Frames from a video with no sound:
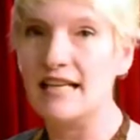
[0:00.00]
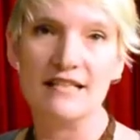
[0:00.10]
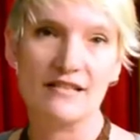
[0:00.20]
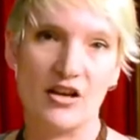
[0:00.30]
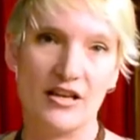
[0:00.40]
he
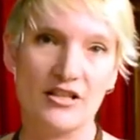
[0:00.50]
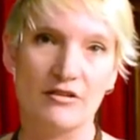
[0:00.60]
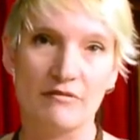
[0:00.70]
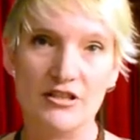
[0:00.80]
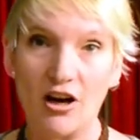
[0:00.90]
decided
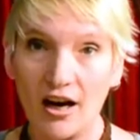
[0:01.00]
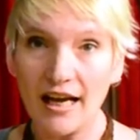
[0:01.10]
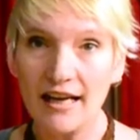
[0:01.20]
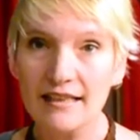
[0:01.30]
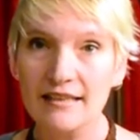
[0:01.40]
to
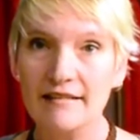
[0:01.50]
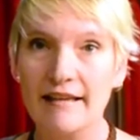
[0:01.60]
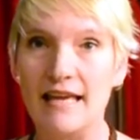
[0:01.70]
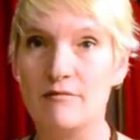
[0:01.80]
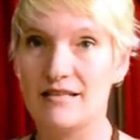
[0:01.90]
retire,
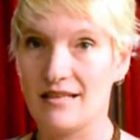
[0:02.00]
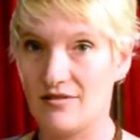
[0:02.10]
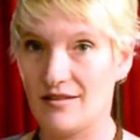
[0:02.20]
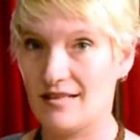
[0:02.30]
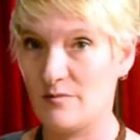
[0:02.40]
he was
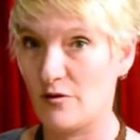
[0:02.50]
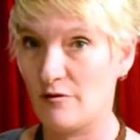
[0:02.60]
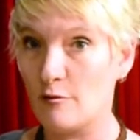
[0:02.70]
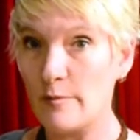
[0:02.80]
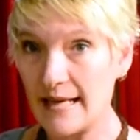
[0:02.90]
given this
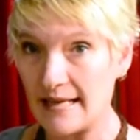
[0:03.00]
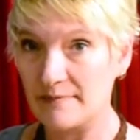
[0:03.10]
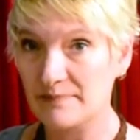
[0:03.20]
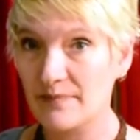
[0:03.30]
beautiful bed